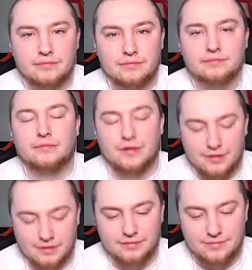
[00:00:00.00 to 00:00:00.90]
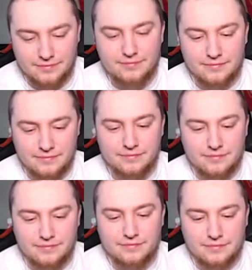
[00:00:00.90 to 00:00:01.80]

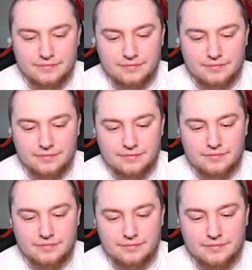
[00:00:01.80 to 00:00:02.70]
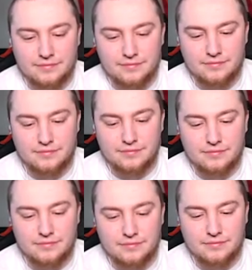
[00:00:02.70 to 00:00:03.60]

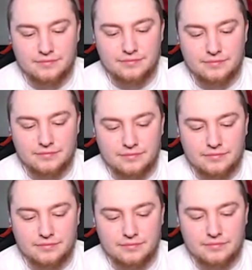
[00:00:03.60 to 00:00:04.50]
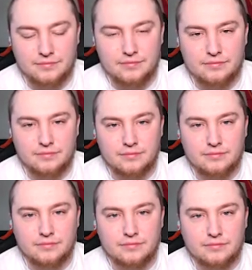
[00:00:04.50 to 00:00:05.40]

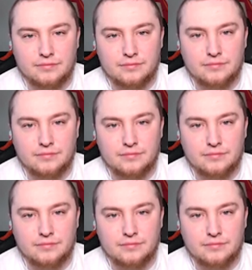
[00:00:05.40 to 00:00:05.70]
(silent)